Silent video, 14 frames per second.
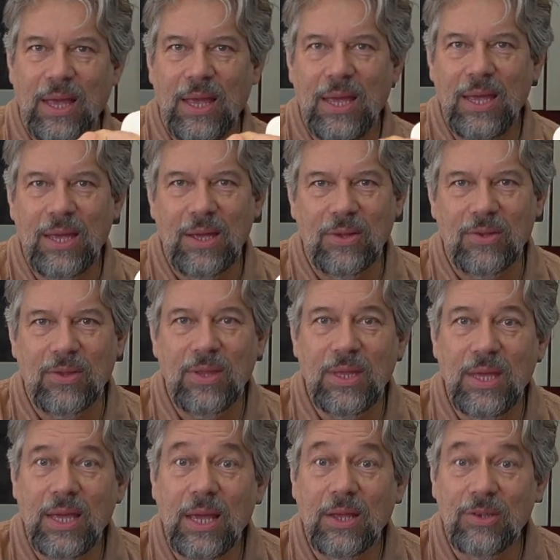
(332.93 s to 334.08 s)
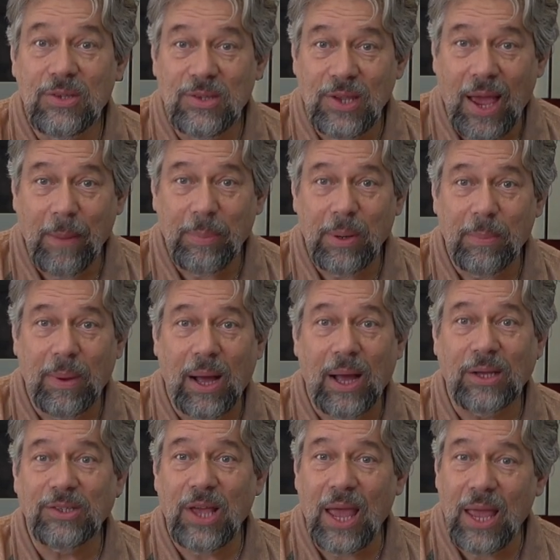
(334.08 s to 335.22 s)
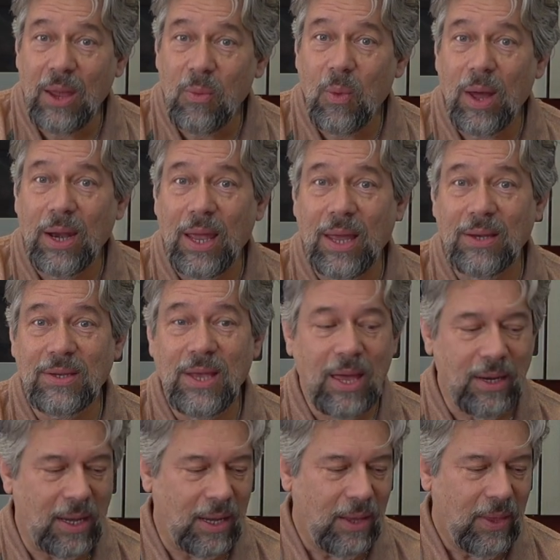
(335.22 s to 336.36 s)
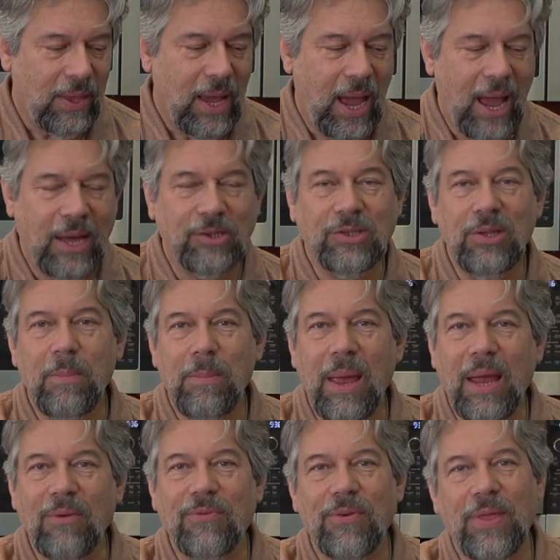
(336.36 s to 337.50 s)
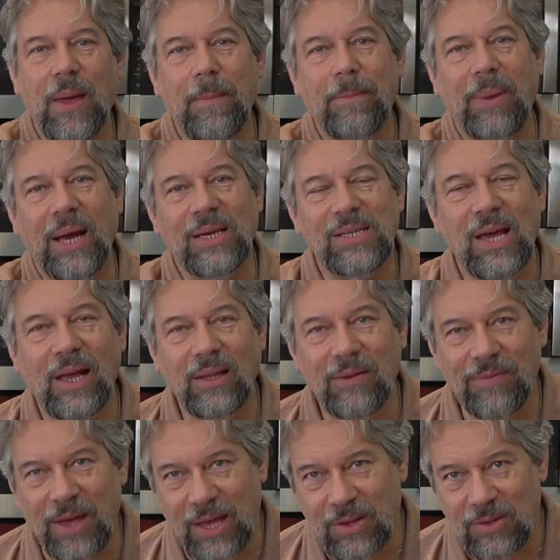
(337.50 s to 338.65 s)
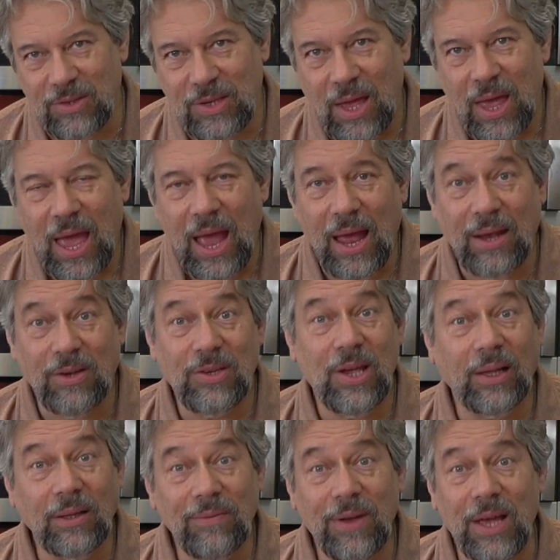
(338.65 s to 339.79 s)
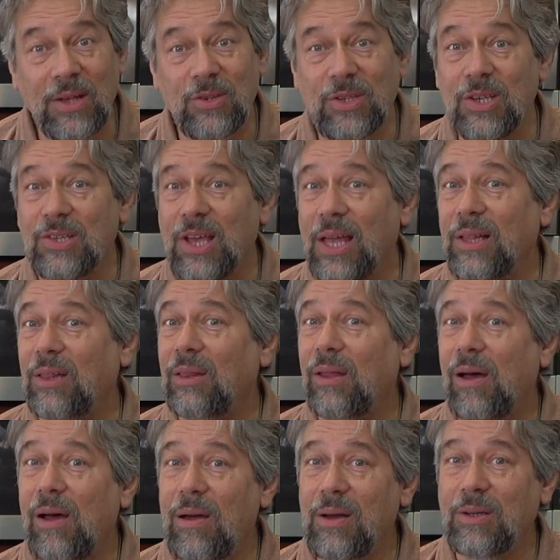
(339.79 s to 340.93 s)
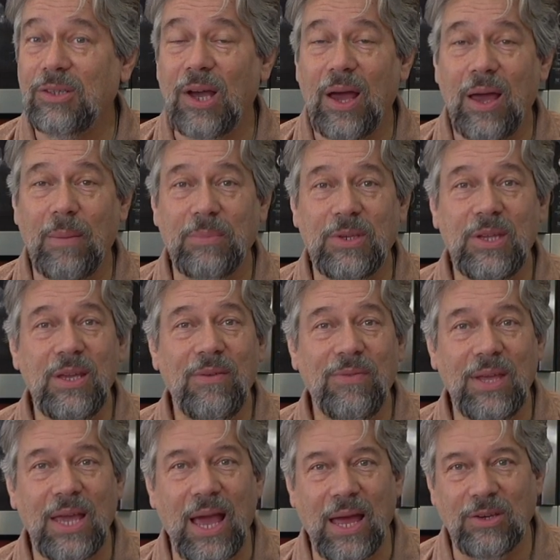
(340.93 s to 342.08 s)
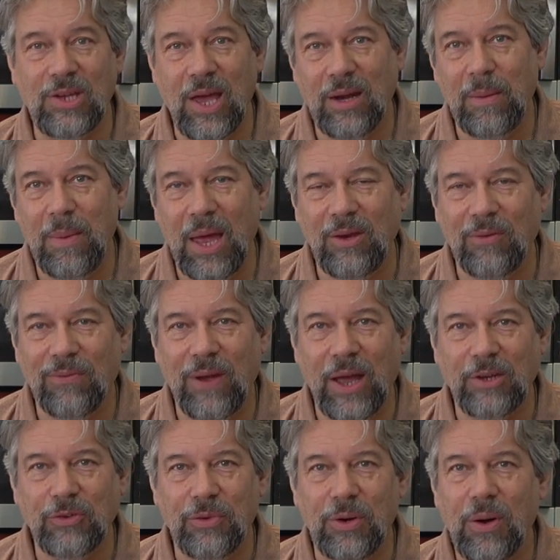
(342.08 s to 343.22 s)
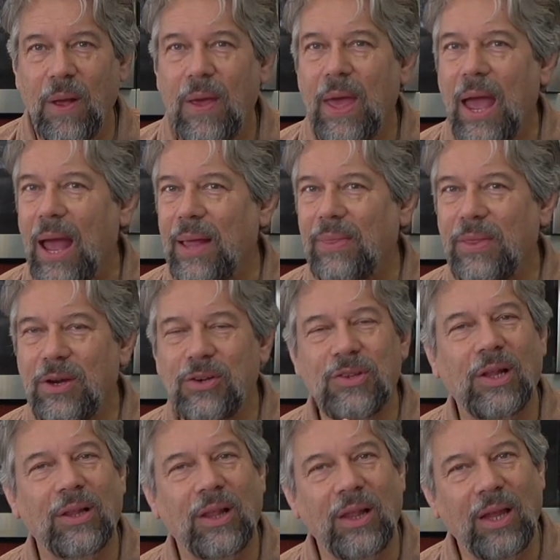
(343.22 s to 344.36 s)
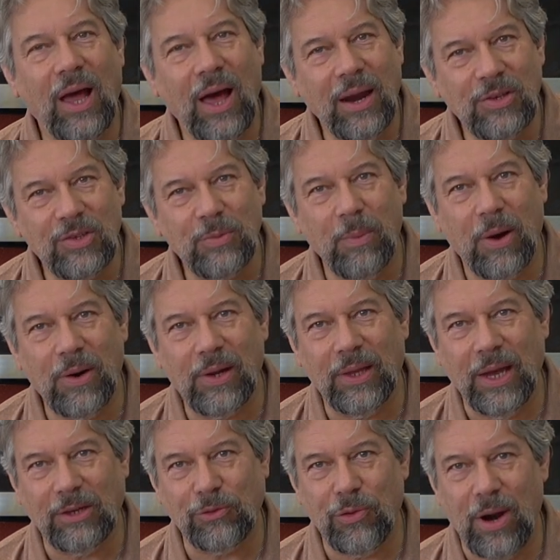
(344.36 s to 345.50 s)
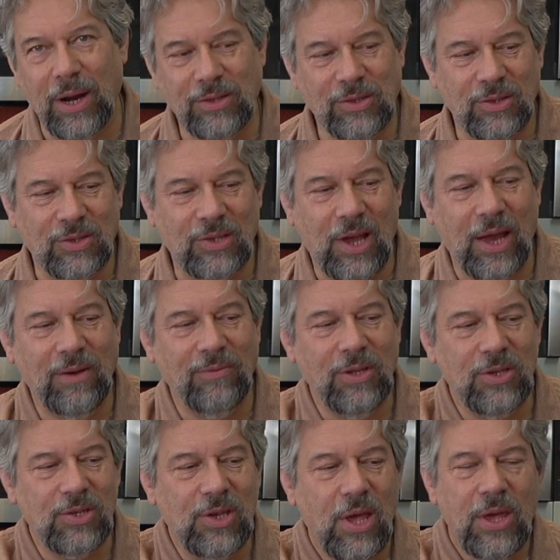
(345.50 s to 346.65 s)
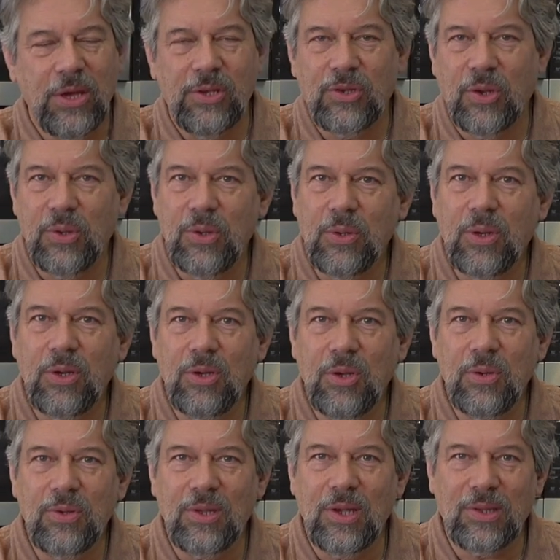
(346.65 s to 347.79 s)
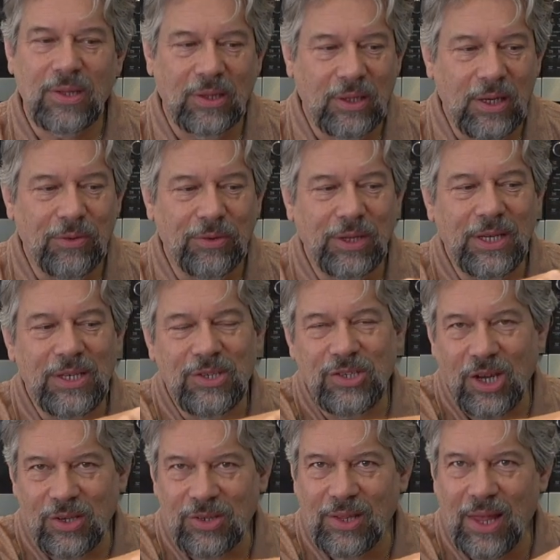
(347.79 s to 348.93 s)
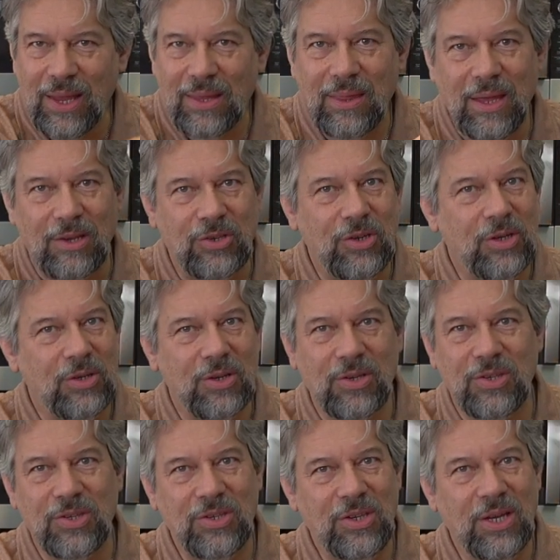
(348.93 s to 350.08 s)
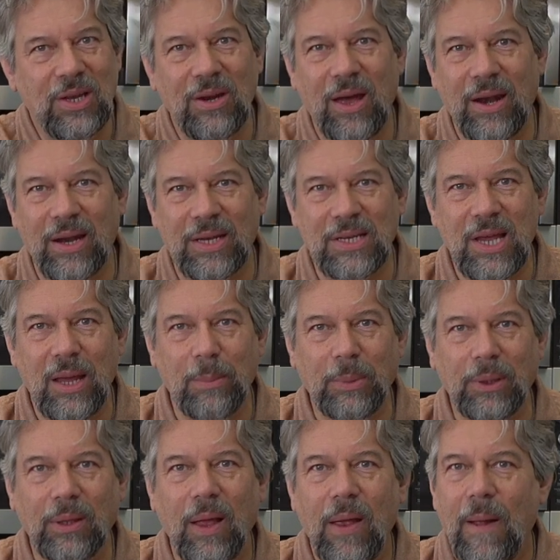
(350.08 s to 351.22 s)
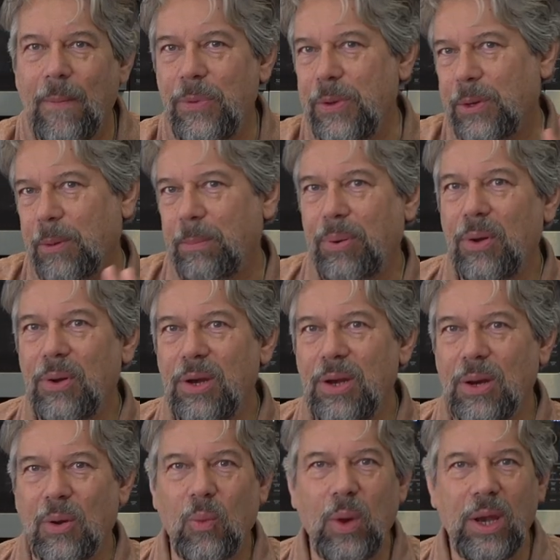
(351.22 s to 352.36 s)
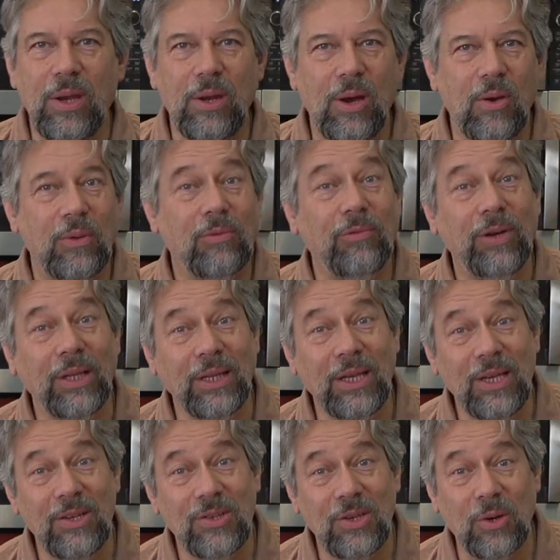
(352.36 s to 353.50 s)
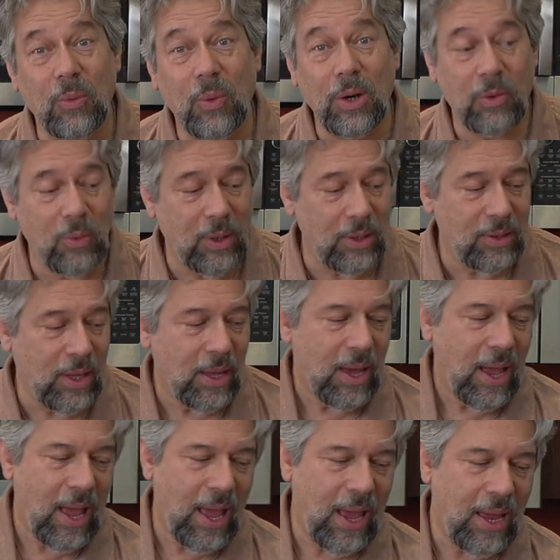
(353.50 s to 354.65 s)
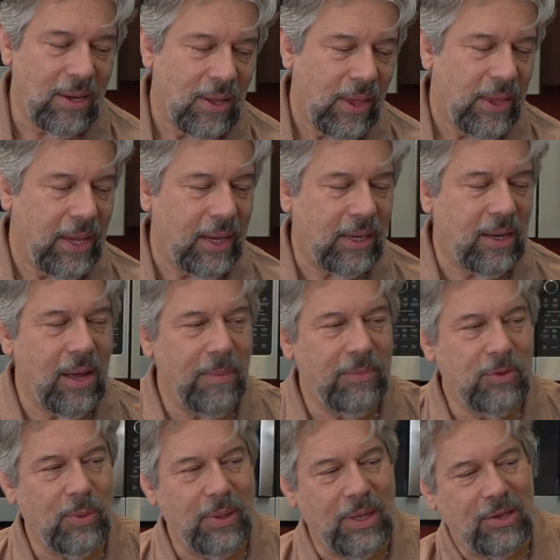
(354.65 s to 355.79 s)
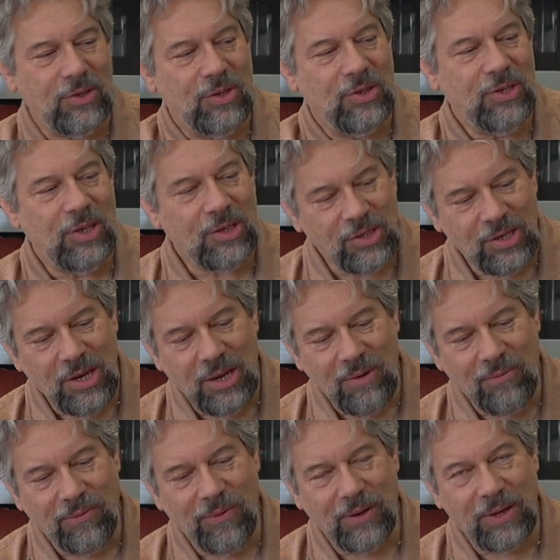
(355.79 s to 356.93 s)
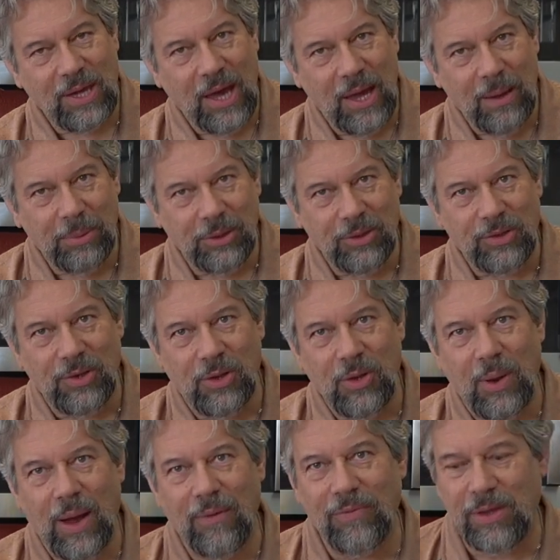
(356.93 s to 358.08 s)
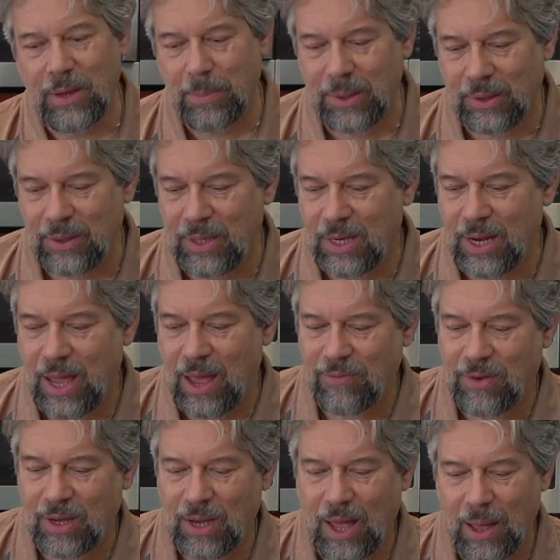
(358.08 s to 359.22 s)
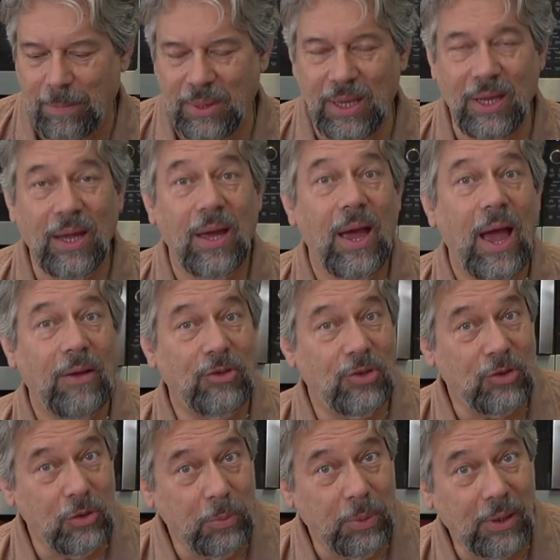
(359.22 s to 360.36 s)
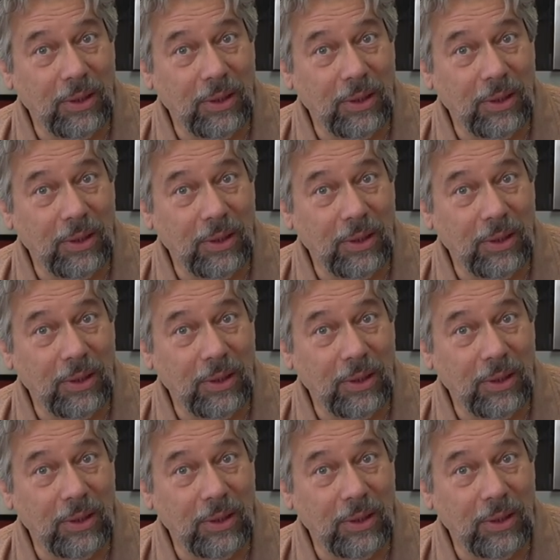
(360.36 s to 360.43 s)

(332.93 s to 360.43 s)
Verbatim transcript: is the Zapperbox A one antenna, actually made for them by Televez. And Televez is a longtime T V antenna manufacturer, and there's a lot of smart electronics inside of this. So you can use this literally just like this. You can just stick it on a table, you can put it in a window, really easy to work with, and it comes with a sixteen foot cable, so you have the ability to have it not be super